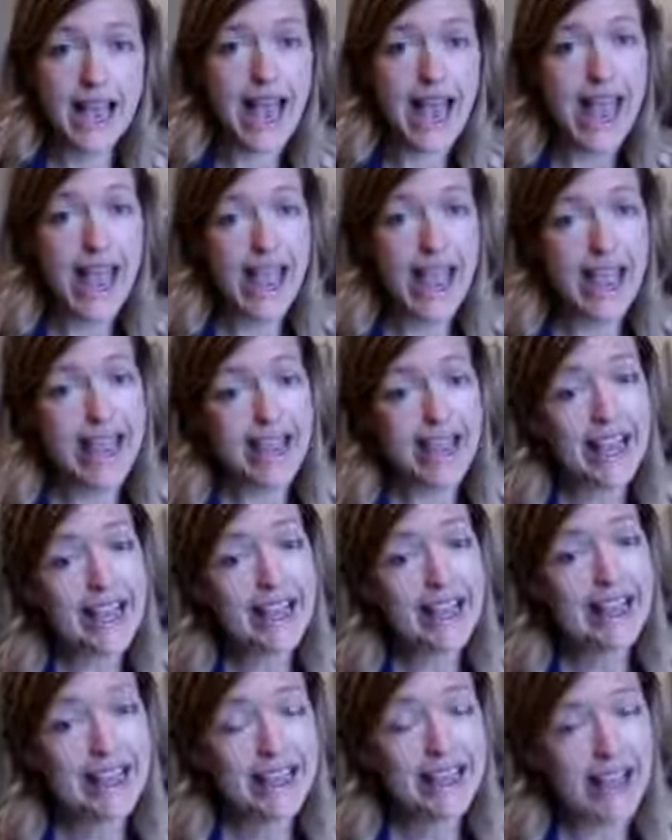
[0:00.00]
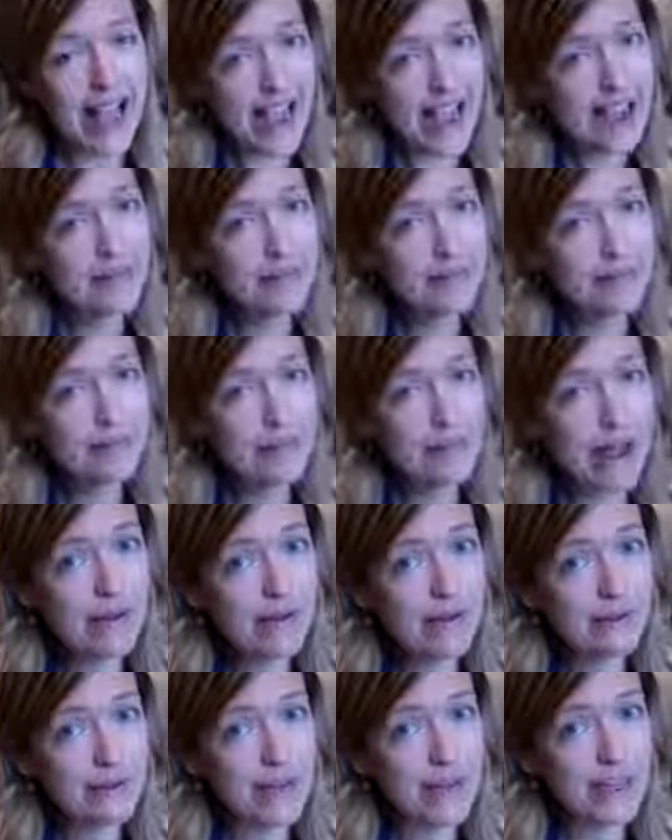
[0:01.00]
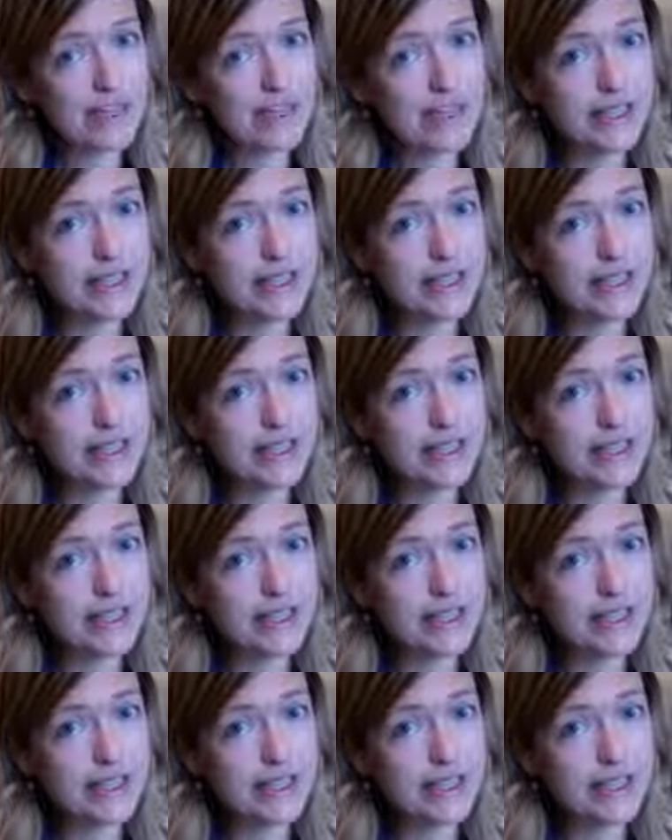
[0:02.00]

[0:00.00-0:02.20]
hey, I have some boundaries.